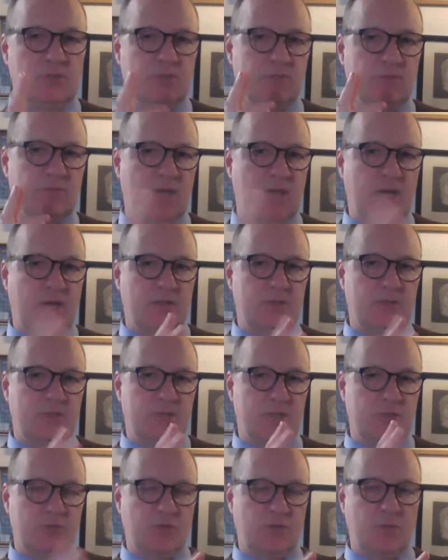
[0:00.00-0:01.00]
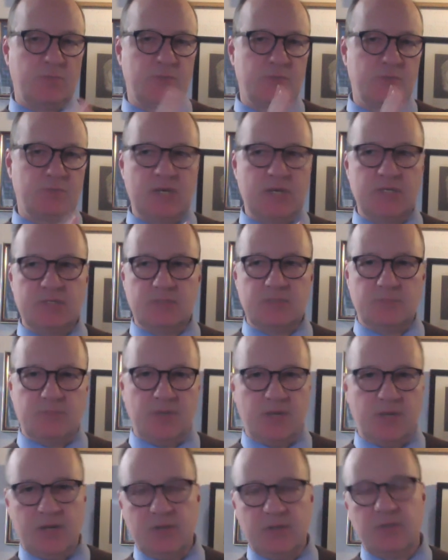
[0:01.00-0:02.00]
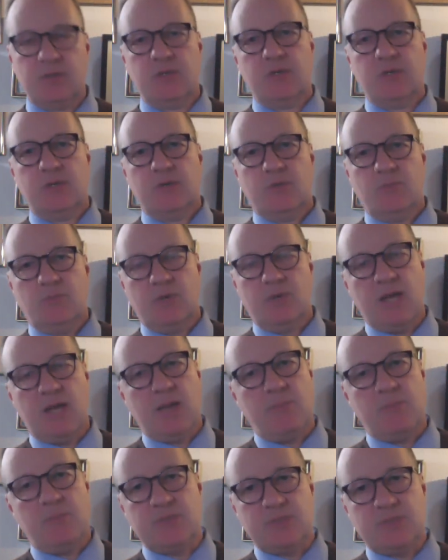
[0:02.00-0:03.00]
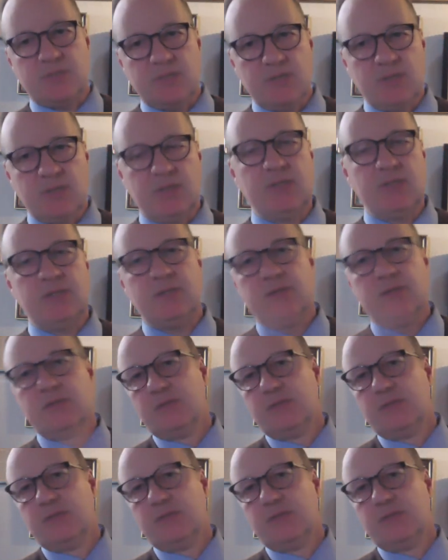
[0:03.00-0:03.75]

of Donald J. Trump is based upon what happened in Italy